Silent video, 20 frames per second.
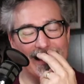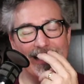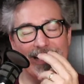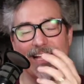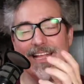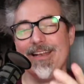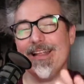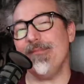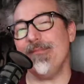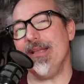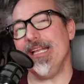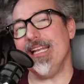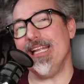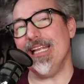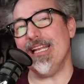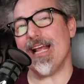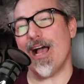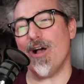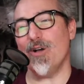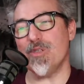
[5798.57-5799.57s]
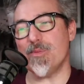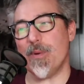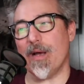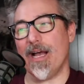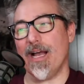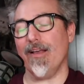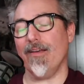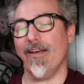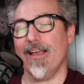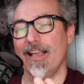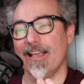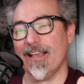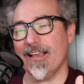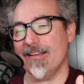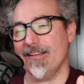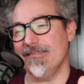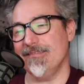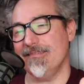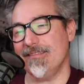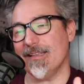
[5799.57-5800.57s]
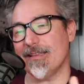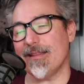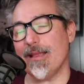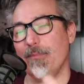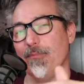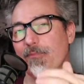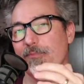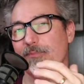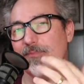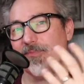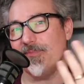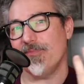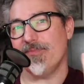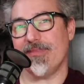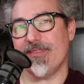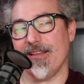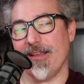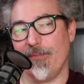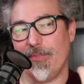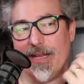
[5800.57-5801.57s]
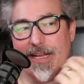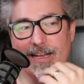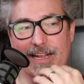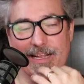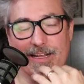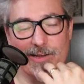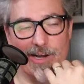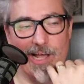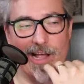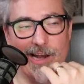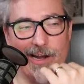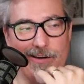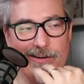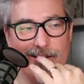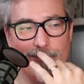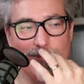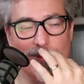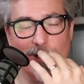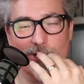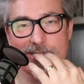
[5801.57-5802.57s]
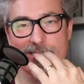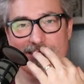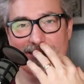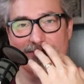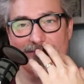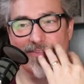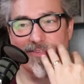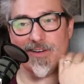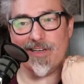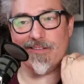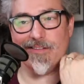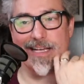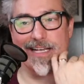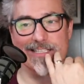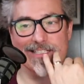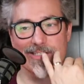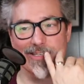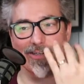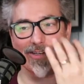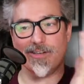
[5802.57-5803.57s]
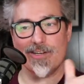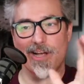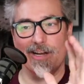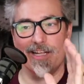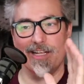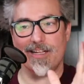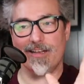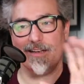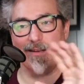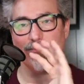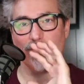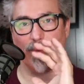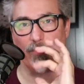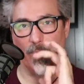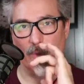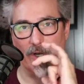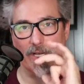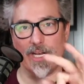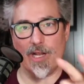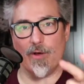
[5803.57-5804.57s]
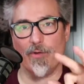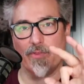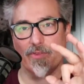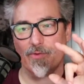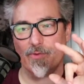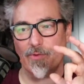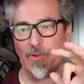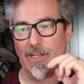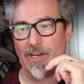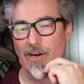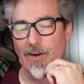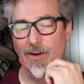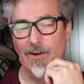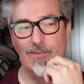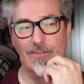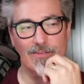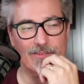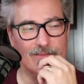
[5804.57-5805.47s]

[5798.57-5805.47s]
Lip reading: And I mean in-house by, like, they could have hired a person, freelancer, done it, but put it out through their